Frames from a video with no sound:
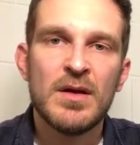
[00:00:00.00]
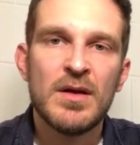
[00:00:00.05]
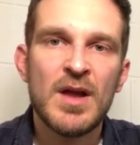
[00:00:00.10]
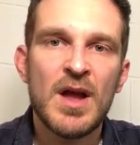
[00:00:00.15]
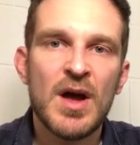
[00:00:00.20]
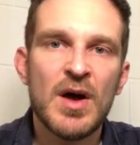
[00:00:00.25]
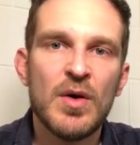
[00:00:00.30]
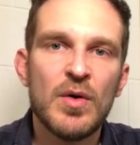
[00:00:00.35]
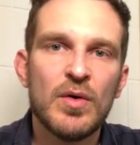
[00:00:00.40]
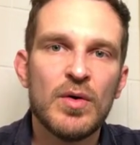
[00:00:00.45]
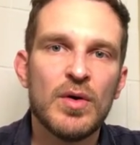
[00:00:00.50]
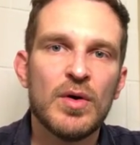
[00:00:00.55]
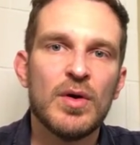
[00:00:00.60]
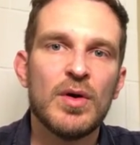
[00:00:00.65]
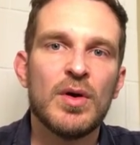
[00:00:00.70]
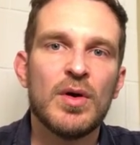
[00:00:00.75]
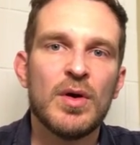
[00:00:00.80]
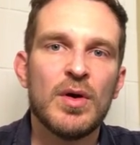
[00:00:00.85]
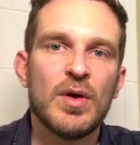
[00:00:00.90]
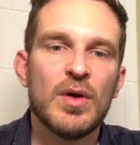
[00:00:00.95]
Now,
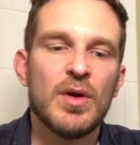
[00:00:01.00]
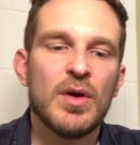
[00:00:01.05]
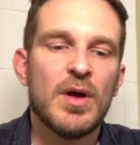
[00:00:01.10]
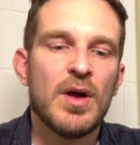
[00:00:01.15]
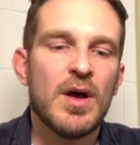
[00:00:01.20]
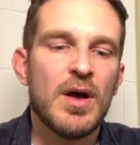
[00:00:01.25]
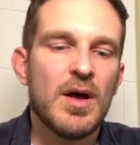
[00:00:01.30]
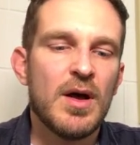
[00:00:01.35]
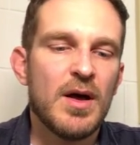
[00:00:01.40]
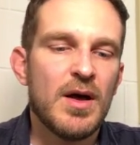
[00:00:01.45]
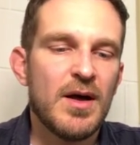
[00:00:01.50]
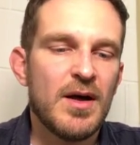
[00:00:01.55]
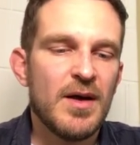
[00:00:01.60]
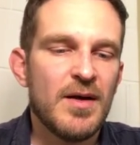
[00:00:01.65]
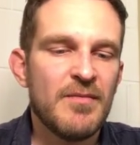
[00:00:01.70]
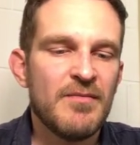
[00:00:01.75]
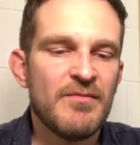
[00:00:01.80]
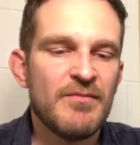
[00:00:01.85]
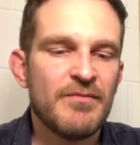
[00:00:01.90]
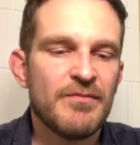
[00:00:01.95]

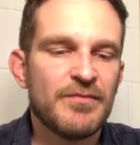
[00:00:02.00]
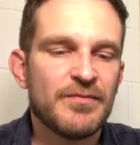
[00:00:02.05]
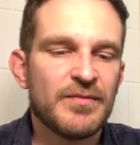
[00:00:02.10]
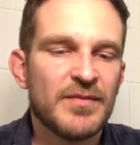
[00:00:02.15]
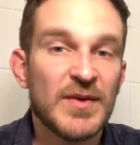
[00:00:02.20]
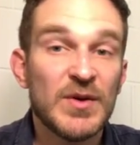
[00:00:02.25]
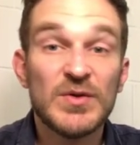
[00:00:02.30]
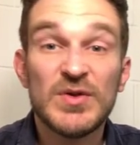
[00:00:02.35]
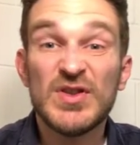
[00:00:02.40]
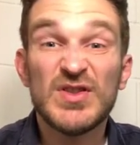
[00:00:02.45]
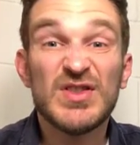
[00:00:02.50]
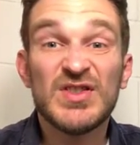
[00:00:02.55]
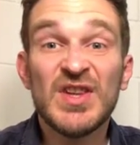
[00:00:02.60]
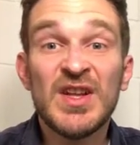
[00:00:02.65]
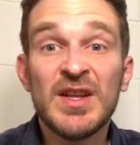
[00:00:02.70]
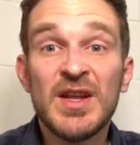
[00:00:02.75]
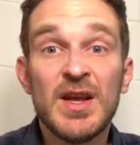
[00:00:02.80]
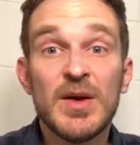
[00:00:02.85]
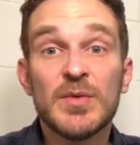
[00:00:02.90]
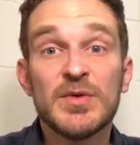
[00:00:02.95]
it was
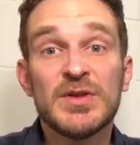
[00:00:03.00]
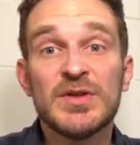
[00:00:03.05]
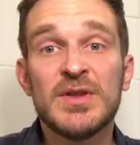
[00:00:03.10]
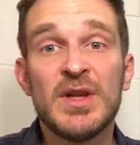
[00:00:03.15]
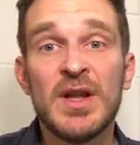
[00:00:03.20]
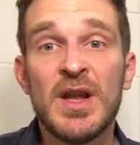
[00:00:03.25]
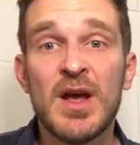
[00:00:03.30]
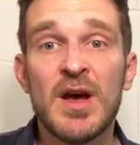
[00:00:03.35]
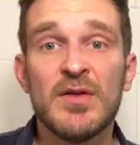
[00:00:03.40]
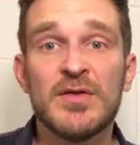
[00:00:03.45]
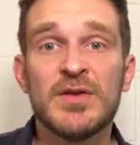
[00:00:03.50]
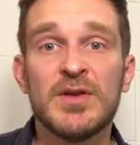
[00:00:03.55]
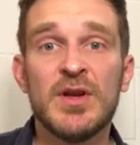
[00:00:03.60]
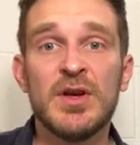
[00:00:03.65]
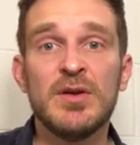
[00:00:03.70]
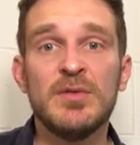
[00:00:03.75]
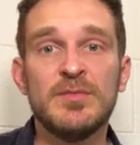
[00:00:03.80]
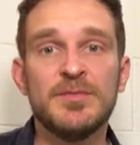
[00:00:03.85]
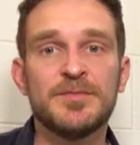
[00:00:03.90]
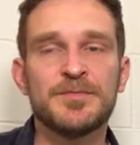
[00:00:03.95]
a Sunday
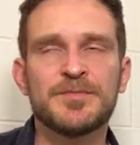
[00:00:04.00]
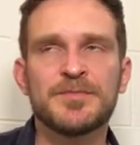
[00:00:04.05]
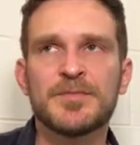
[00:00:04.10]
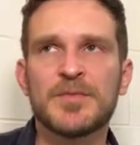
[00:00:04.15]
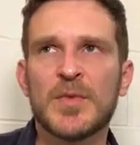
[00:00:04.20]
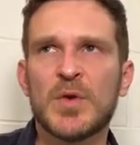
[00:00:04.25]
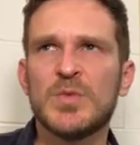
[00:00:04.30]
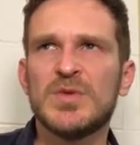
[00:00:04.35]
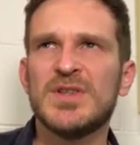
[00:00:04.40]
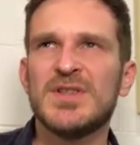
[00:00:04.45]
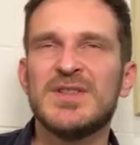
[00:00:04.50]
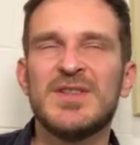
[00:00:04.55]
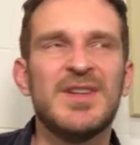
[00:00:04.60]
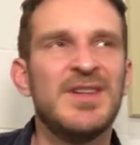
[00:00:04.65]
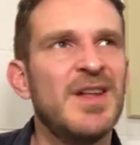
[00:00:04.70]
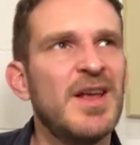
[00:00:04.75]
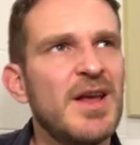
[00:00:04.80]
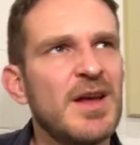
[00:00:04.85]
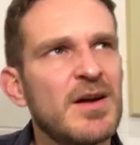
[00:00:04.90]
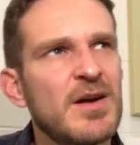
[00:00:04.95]
afternoon. Was it
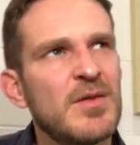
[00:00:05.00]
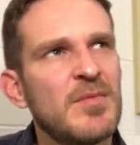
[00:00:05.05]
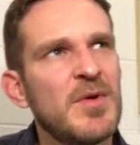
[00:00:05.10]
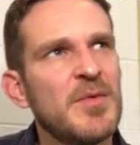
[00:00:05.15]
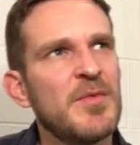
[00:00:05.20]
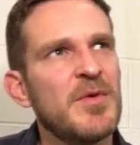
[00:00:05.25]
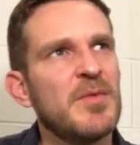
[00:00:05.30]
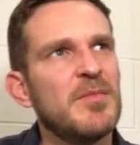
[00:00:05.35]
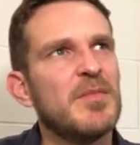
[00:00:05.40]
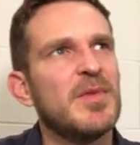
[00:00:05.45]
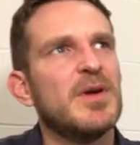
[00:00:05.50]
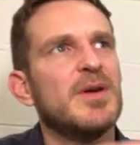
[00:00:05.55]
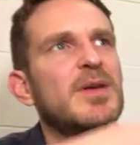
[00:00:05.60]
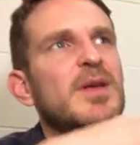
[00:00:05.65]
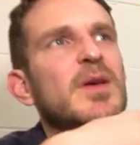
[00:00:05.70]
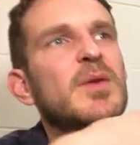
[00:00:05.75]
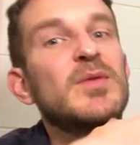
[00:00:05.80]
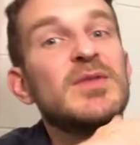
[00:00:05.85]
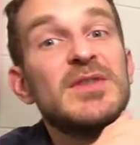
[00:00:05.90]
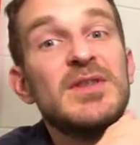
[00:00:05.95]
Sunday? I can't remember.
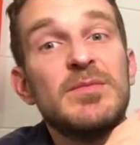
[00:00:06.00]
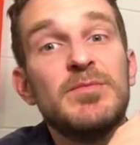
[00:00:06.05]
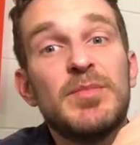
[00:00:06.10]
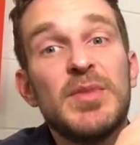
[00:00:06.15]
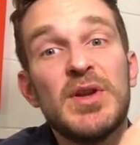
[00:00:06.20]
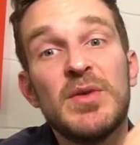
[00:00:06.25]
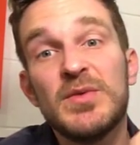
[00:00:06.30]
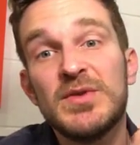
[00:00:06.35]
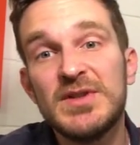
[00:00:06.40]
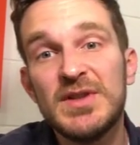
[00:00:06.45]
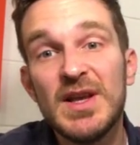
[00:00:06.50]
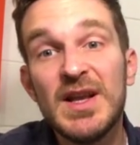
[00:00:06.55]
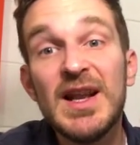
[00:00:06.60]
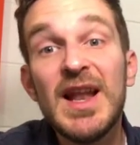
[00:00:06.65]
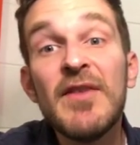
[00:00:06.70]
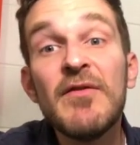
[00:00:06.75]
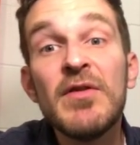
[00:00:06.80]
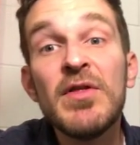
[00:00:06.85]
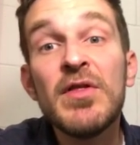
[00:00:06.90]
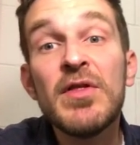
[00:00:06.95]
It was the
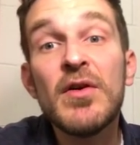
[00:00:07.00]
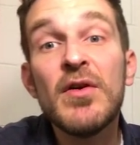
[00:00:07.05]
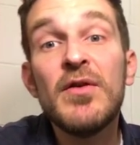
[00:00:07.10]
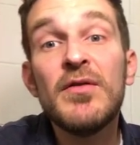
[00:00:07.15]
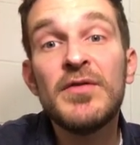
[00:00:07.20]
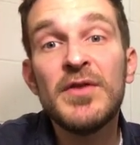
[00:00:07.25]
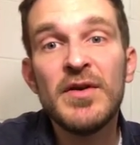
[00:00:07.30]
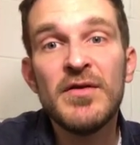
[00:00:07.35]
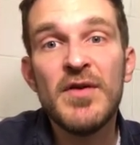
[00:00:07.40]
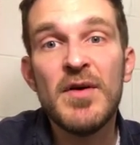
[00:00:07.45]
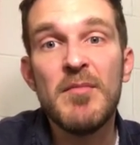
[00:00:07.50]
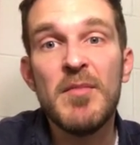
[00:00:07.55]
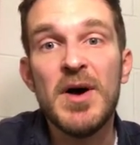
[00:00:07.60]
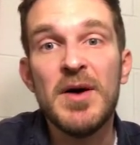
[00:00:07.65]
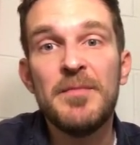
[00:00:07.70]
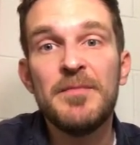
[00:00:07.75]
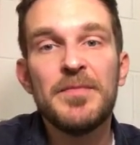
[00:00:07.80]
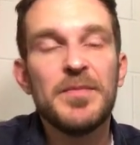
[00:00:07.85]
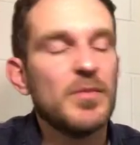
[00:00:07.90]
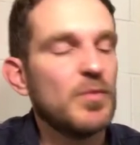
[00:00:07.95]
11th of November,
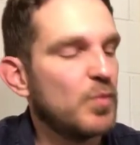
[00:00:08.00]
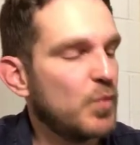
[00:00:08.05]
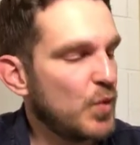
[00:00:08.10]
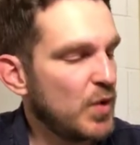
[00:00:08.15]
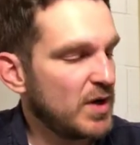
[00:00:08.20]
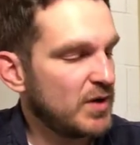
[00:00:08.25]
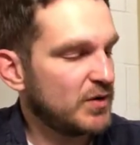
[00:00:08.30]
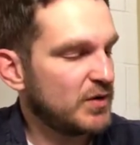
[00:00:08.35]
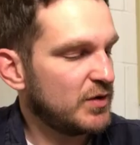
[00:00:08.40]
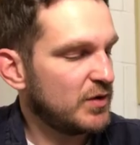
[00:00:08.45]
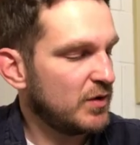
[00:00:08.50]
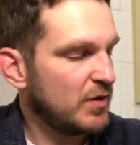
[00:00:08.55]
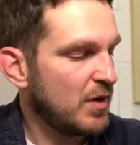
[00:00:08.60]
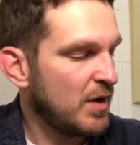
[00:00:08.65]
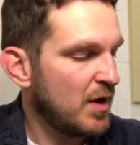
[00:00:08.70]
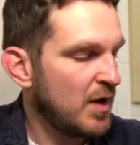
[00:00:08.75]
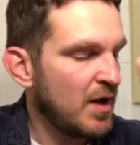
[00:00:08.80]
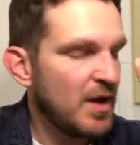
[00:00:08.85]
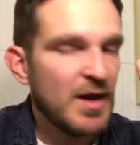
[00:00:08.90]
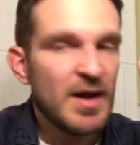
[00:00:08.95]
which
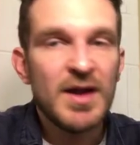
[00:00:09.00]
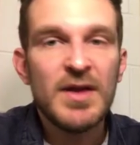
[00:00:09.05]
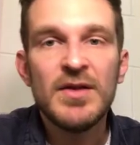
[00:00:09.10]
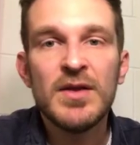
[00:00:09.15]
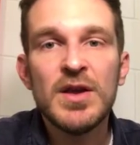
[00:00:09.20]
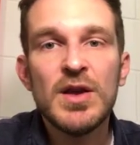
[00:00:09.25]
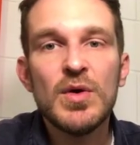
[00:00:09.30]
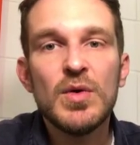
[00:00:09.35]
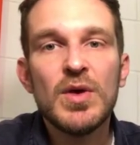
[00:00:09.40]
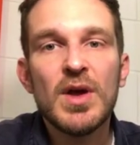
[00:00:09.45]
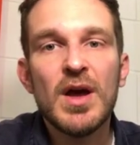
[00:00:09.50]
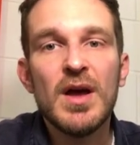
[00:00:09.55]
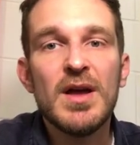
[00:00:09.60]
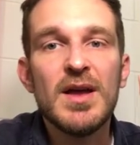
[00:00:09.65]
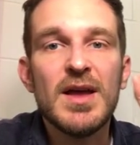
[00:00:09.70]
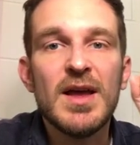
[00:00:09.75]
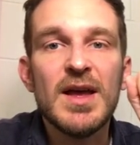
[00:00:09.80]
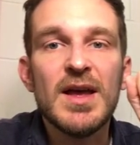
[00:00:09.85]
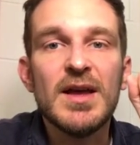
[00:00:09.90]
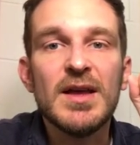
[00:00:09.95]
in the UK
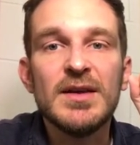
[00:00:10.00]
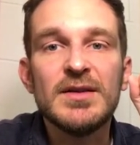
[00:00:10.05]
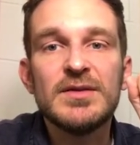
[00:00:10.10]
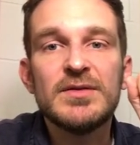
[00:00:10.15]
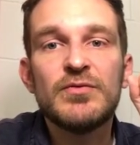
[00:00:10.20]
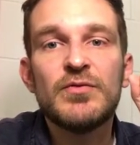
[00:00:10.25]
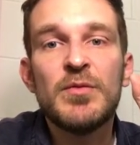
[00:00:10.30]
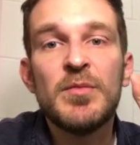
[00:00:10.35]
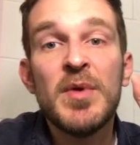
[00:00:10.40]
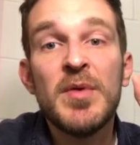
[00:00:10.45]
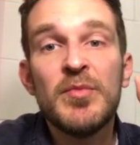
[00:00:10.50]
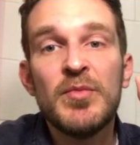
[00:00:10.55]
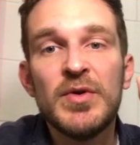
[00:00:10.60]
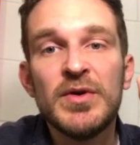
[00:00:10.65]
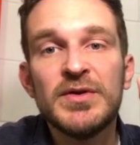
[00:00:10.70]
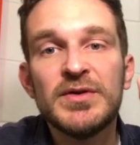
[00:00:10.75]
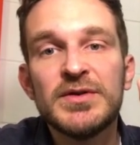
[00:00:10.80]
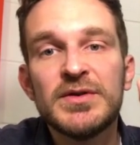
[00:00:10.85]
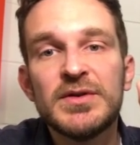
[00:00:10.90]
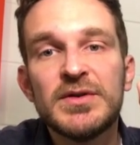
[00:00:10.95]
is
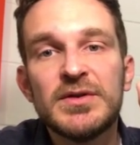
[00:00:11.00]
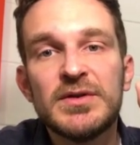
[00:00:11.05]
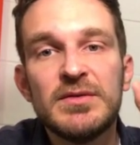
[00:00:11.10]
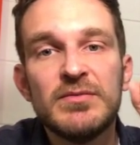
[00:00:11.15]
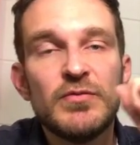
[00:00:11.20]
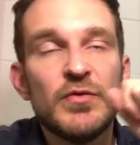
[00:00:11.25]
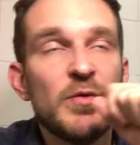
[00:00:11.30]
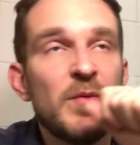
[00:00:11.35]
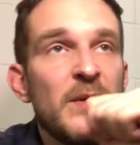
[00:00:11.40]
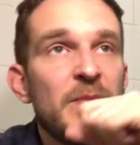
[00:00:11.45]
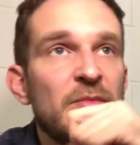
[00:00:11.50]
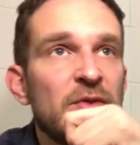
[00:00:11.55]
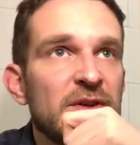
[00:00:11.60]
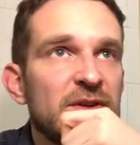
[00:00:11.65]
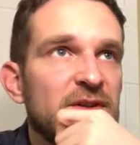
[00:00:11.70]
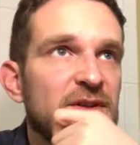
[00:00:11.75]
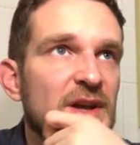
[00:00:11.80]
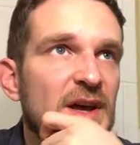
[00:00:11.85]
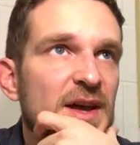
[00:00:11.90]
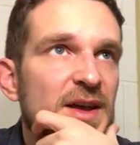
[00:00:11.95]
Remembrance
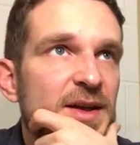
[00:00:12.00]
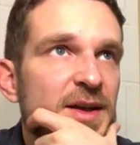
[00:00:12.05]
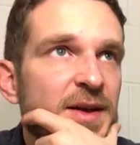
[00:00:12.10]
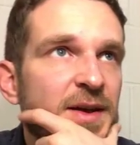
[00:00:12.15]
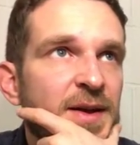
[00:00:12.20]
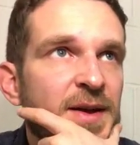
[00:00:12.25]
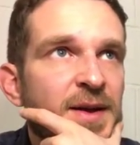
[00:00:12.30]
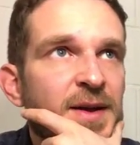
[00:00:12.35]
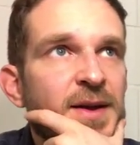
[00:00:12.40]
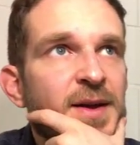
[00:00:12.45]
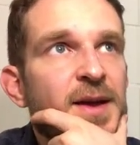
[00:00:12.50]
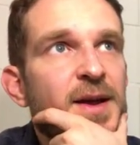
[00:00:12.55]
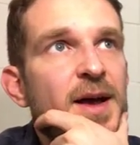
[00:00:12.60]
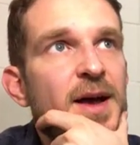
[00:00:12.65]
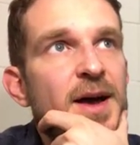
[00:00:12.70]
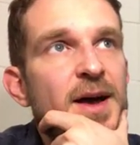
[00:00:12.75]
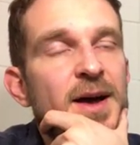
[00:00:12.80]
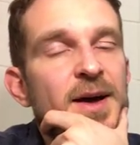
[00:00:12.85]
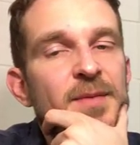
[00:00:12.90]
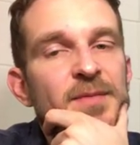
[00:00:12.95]
Day,
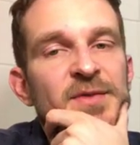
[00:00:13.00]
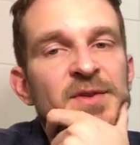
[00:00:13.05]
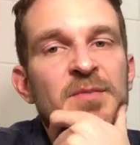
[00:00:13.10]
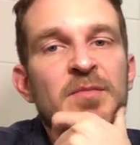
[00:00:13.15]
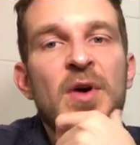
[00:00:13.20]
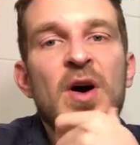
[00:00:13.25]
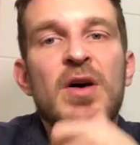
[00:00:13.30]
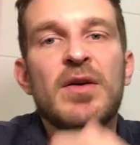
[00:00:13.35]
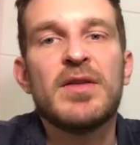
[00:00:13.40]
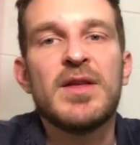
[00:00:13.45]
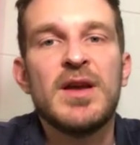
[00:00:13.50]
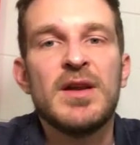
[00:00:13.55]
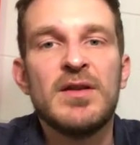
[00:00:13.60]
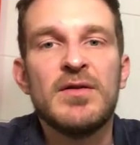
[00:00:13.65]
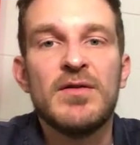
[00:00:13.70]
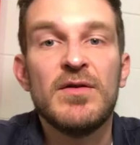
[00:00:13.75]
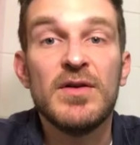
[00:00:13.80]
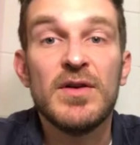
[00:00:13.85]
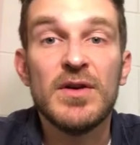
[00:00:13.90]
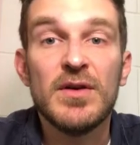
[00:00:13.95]
to mark the end
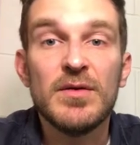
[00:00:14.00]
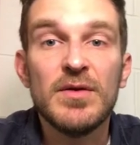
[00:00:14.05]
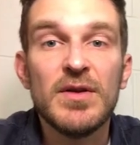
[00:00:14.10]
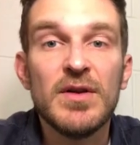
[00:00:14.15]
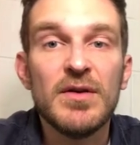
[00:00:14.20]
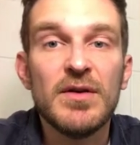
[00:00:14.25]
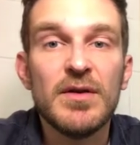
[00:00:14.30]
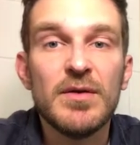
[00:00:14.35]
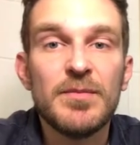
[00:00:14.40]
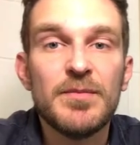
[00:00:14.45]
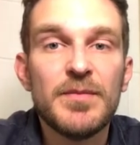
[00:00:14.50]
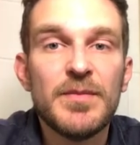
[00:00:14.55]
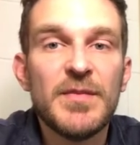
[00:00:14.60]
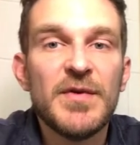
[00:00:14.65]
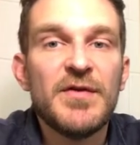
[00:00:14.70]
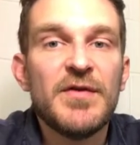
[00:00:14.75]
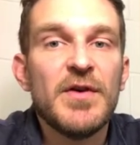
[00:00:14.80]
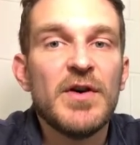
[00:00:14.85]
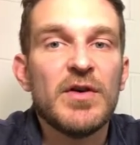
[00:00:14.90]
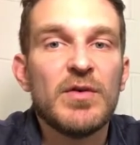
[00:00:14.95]
of the
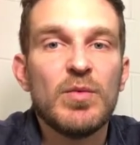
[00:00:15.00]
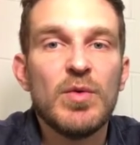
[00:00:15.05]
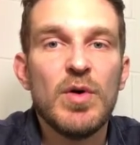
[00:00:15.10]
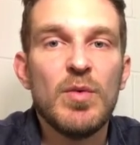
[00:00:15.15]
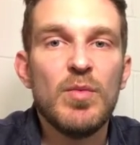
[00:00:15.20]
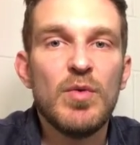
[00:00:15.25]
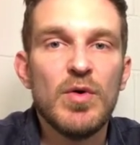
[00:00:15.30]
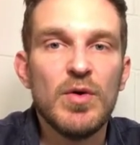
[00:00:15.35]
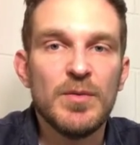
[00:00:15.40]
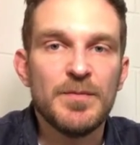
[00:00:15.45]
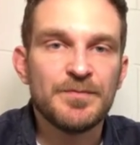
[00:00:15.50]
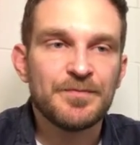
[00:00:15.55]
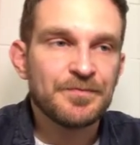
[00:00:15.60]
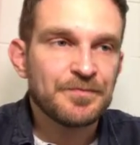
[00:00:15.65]
First World War